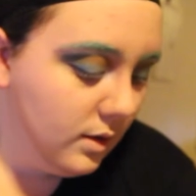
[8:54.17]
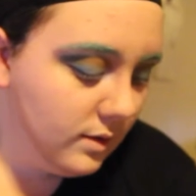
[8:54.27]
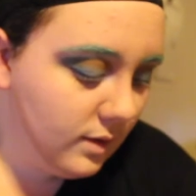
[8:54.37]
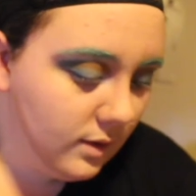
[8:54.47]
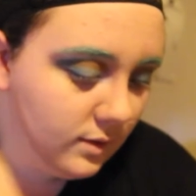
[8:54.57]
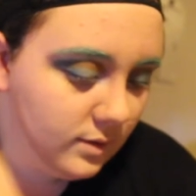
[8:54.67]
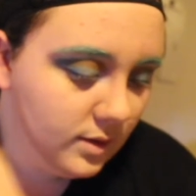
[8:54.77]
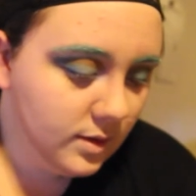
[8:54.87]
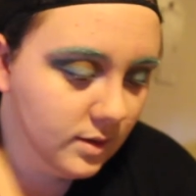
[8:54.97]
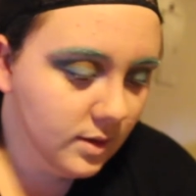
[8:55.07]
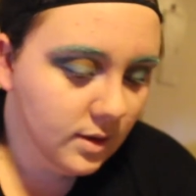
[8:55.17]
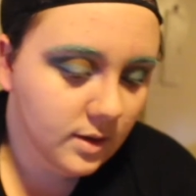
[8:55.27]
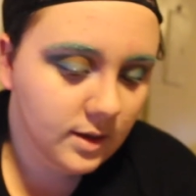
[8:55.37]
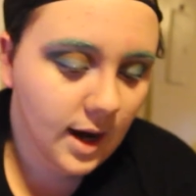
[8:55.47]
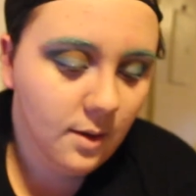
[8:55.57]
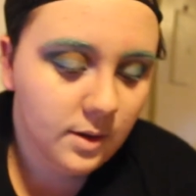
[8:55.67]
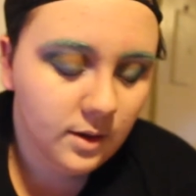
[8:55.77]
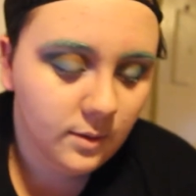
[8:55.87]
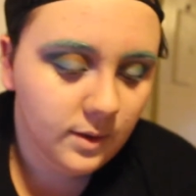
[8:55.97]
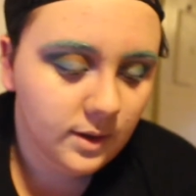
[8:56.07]
So now
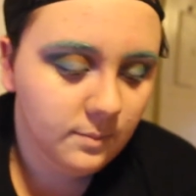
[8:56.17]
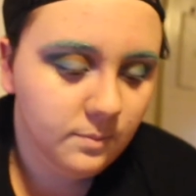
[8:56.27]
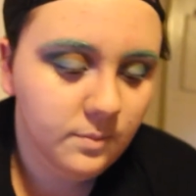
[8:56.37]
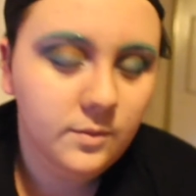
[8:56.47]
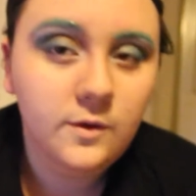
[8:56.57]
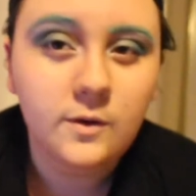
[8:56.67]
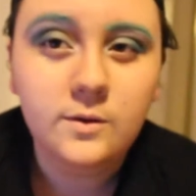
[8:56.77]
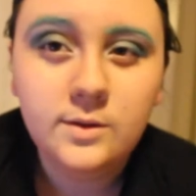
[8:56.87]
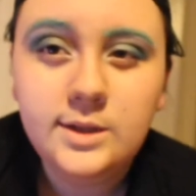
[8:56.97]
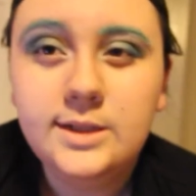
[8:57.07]
what you'll want to do